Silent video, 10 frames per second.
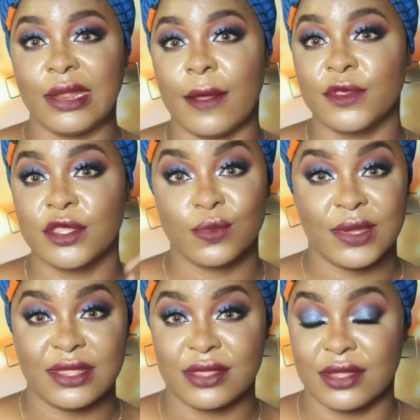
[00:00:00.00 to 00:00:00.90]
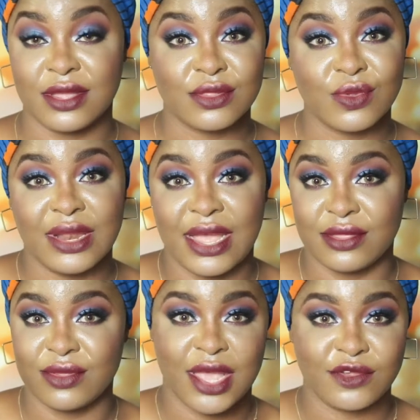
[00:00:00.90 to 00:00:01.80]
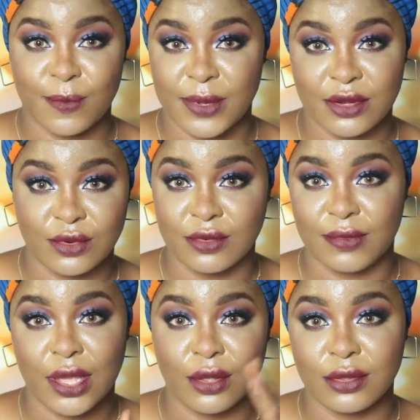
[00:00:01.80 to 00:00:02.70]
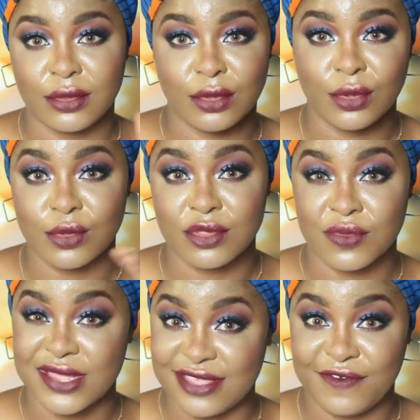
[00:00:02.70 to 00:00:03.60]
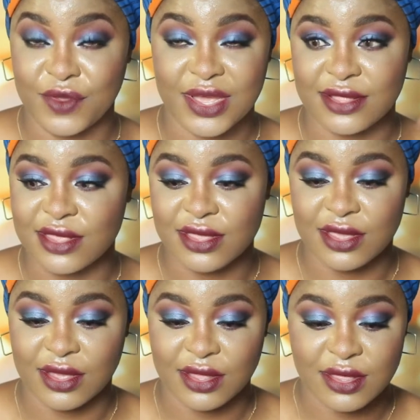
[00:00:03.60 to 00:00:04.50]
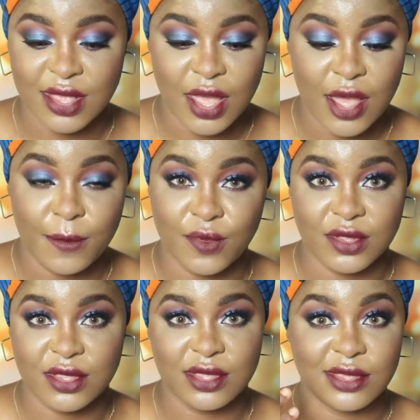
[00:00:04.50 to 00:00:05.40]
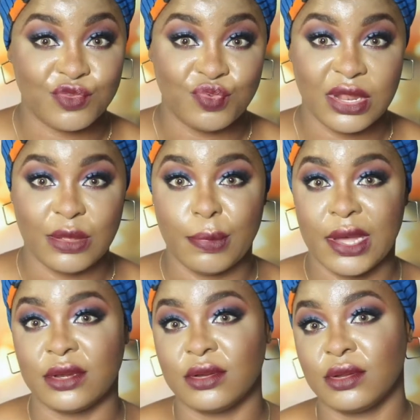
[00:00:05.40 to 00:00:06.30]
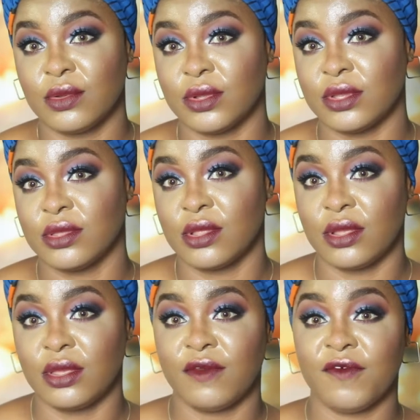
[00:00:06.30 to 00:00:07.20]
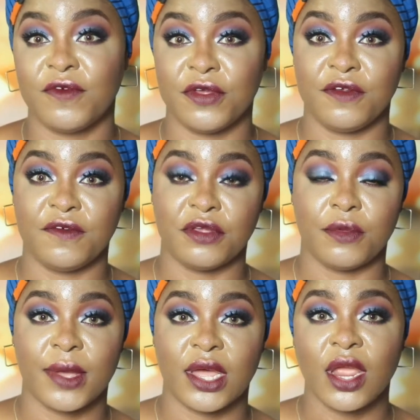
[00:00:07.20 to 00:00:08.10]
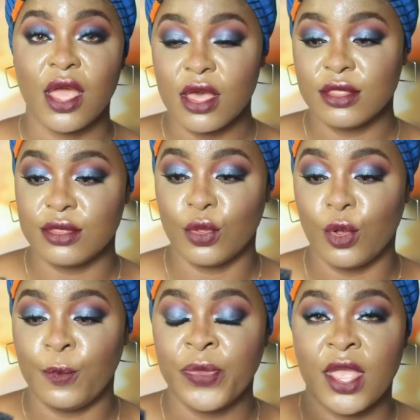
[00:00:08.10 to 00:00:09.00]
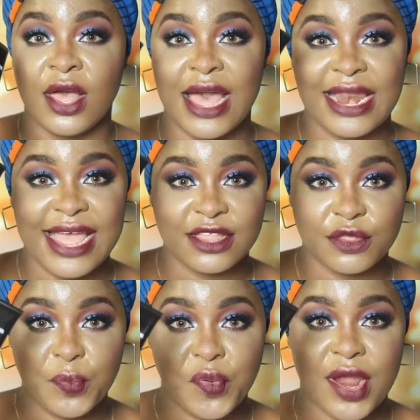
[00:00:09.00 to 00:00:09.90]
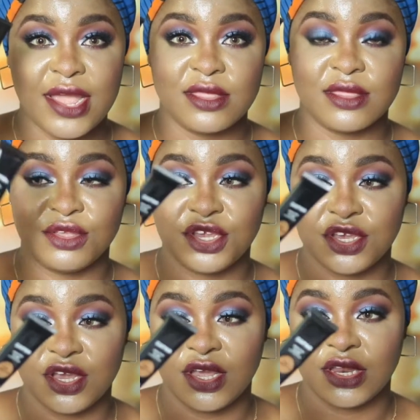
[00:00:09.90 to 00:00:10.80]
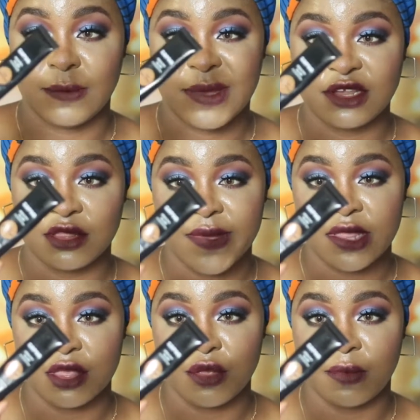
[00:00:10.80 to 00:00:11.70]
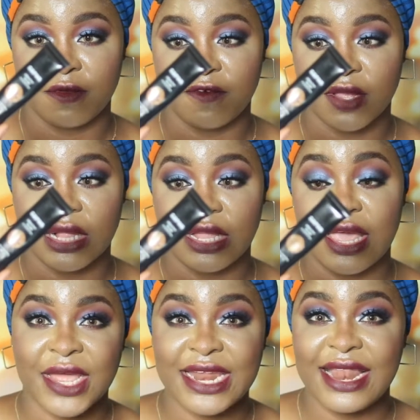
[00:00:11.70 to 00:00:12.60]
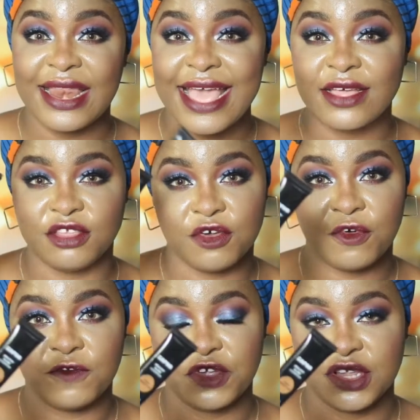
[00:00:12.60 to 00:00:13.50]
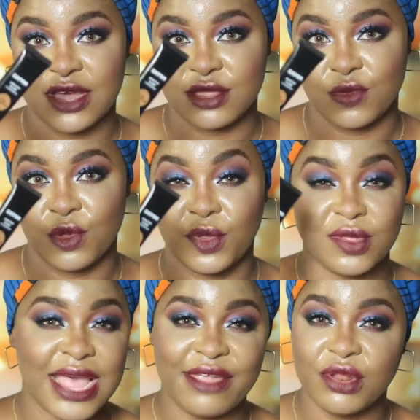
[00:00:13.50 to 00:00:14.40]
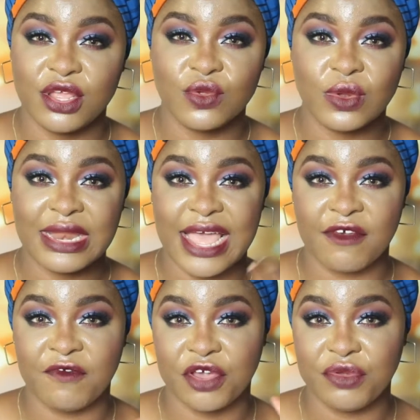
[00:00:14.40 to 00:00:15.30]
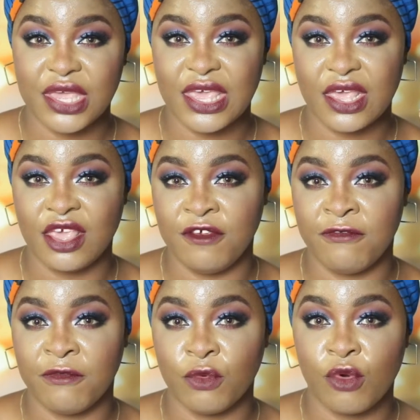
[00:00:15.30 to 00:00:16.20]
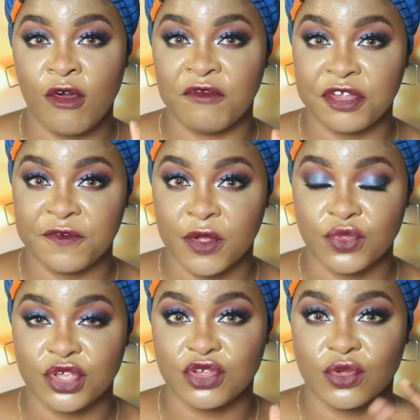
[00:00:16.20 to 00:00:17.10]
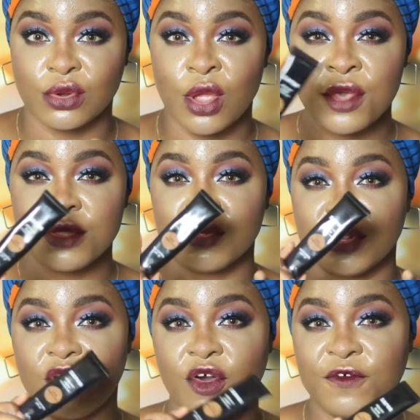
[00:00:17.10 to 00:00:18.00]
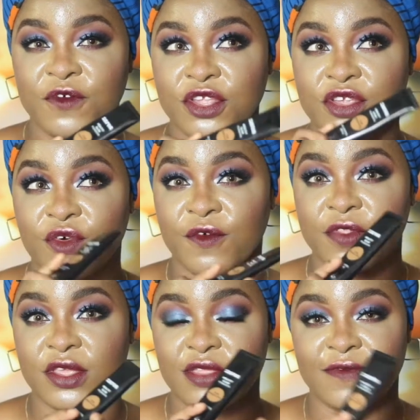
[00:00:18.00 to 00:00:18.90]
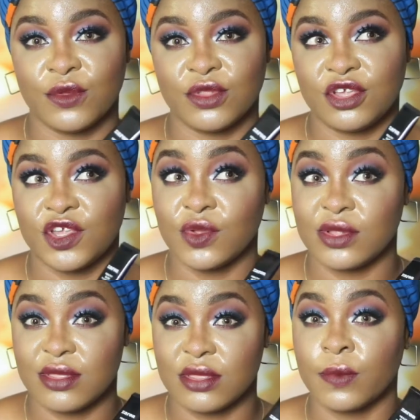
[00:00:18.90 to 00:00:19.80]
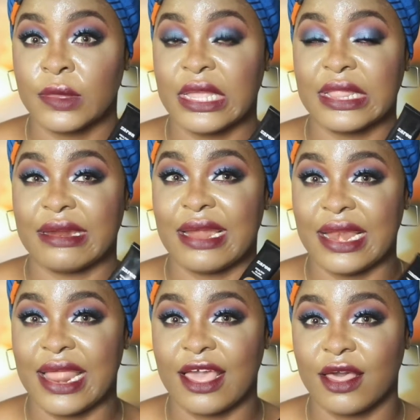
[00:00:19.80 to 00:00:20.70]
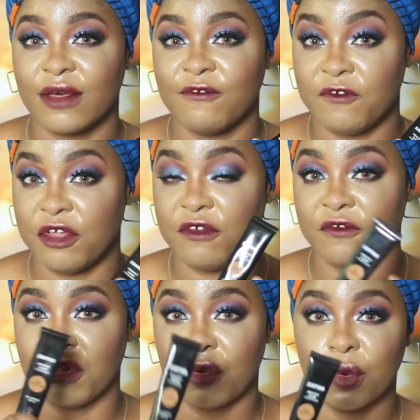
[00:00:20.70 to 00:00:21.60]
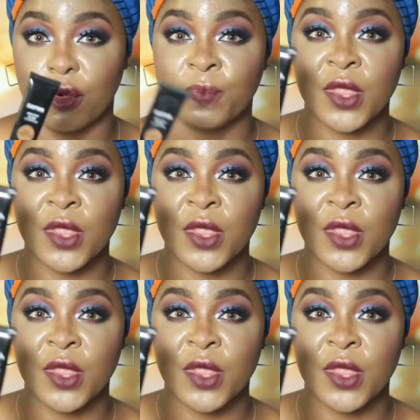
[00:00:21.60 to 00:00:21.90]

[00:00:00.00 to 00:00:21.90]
I'm sweating. There's no light. You guys should pardon the whole sweat if you can see it, but it's really bad, honestly. Very bad. So I like the price, the shade, it matches my skin perfectly, and I like the coverage as well, because I really don't like very cakey full coverage foundation. So the coverage of this foundation is something that I like very well.